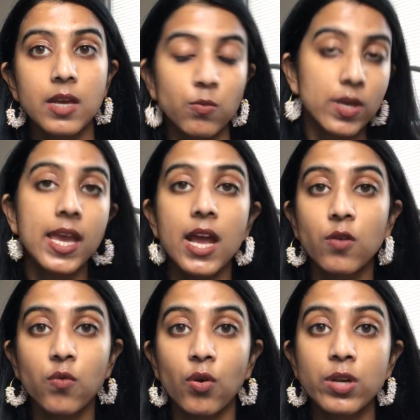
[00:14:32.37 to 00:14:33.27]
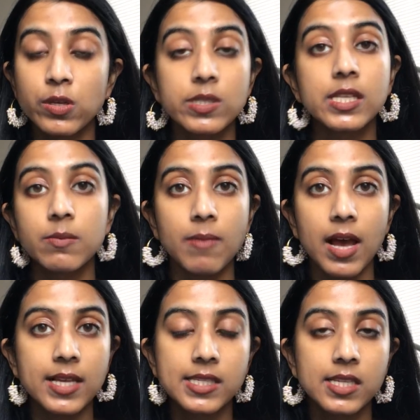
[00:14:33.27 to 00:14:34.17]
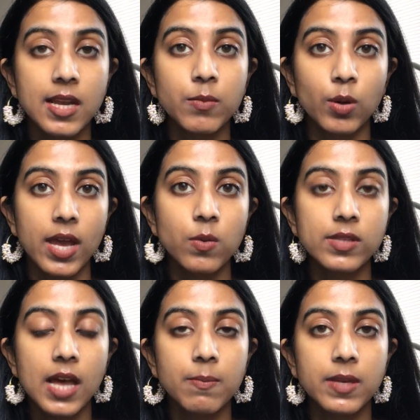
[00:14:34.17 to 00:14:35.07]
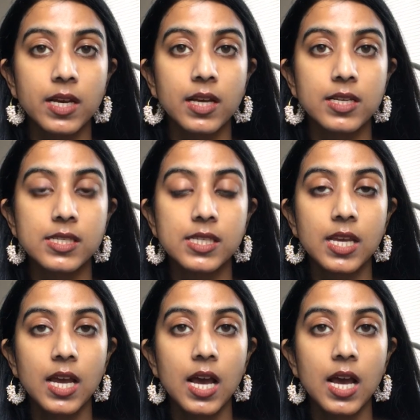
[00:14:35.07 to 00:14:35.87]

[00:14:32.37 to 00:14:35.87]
we can't avoid using masks, and I'm okay with that because